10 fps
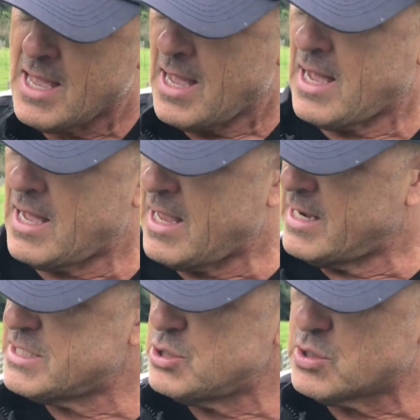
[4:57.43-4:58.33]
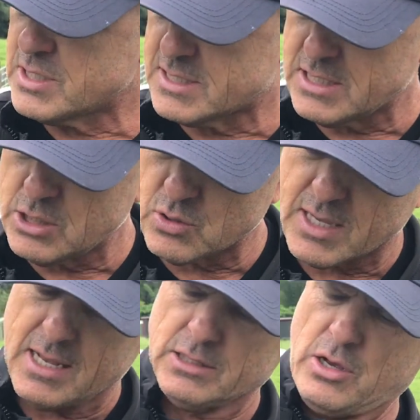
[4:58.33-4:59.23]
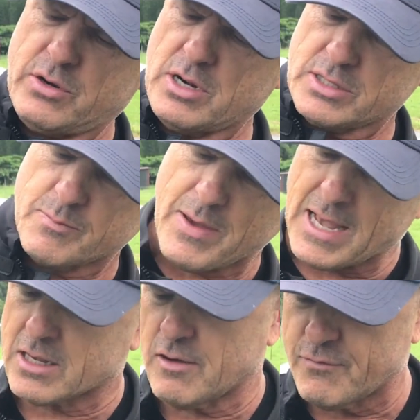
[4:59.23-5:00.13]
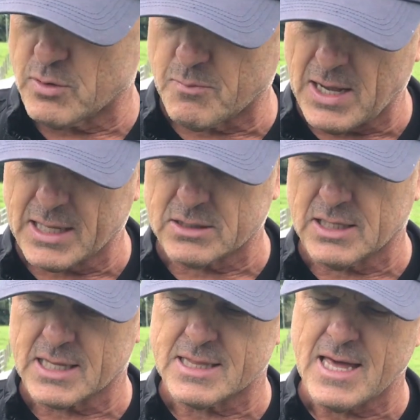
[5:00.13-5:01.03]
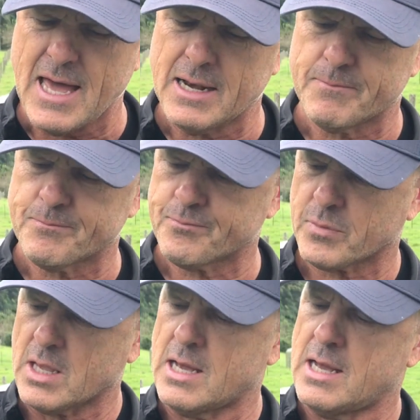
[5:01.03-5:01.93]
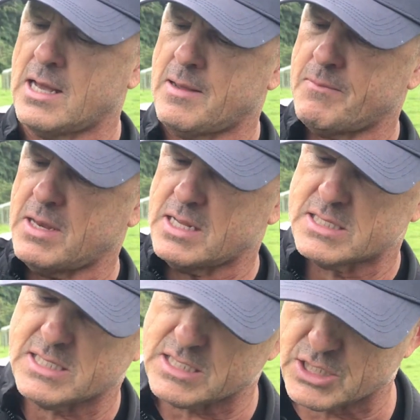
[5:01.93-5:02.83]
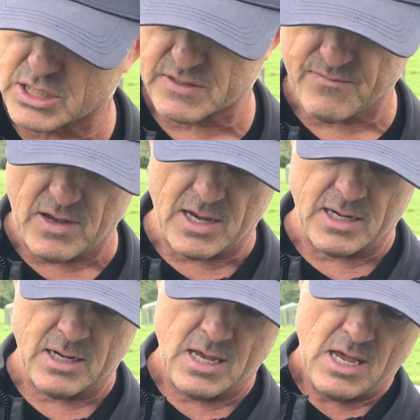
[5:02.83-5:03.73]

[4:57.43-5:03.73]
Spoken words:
And as you can see, you can load it on the back of your bike like that, and it sits just fine.